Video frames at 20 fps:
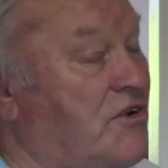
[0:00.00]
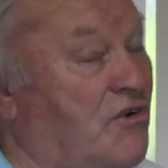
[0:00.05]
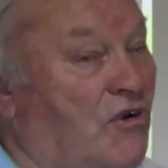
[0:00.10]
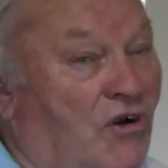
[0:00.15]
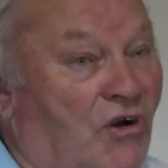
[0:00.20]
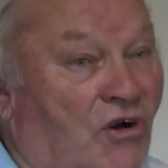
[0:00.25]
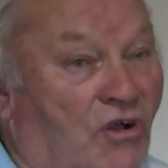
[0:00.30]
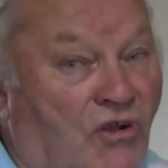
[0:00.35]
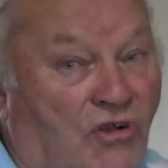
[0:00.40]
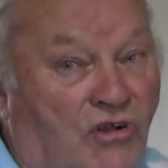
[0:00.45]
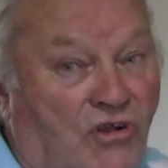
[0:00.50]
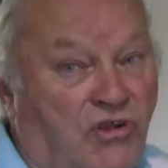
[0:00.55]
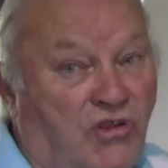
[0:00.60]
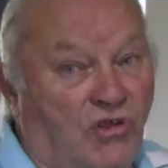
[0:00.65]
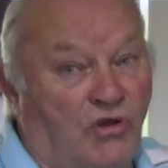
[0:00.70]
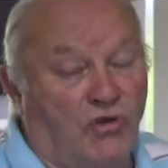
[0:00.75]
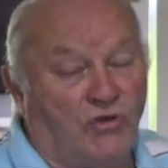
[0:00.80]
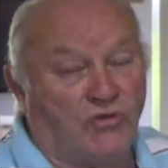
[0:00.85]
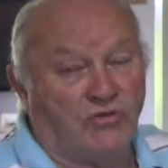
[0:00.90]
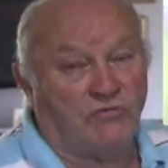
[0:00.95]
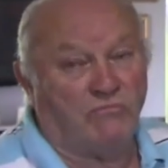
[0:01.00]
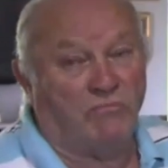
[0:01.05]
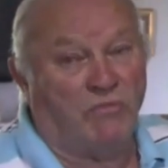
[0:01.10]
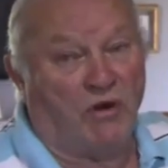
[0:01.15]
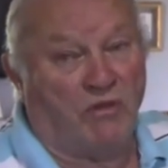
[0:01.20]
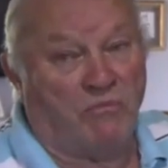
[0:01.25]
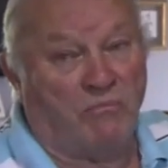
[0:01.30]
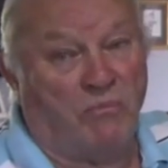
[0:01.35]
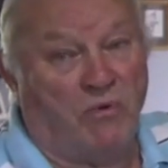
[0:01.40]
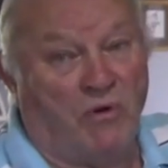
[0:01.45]
they're all closed,
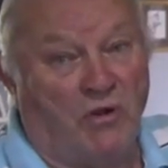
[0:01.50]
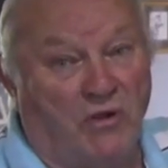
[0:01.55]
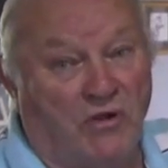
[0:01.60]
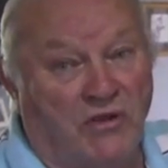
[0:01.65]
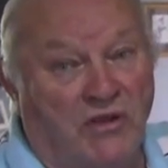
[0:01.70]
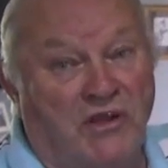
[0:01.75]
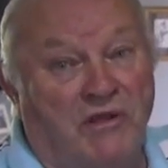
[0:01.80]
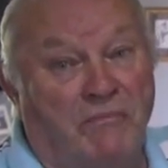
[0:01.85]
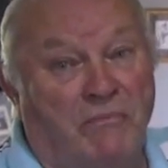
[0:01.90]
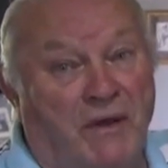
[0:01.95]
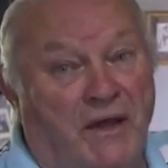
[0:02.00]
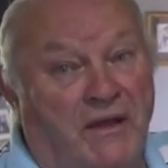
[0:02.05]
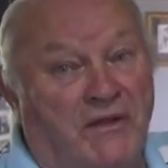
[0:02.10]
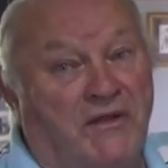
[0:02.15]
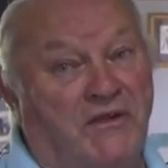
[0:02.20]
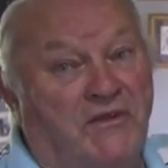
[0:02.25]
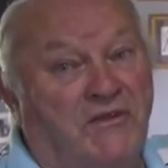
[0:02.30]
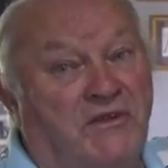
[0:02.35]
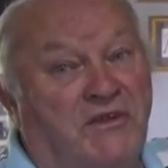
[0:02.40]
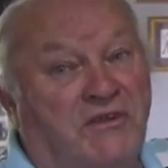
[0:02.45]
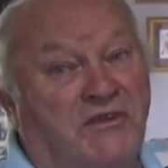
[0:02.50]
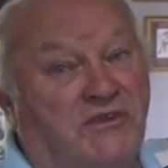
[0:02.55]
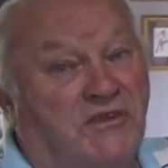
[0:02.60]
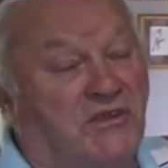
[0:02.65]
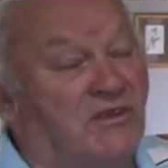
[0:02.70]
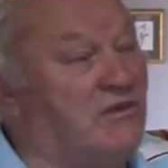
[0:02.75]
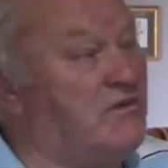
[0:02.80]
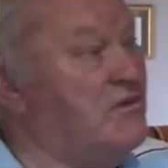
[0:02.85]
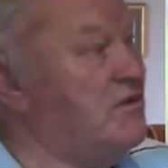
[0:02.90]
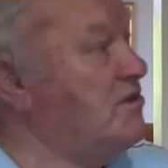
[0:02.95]
mothballed and abandoned
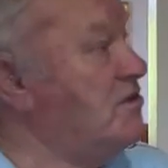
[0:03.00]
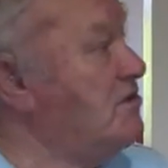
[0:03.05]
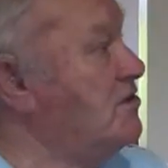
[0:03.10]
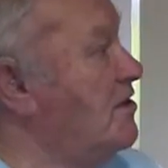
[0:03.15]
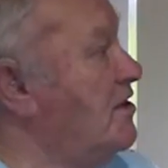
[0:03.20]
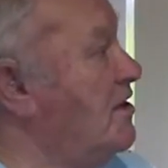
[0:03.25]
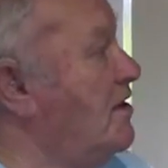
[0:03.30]
distilleries.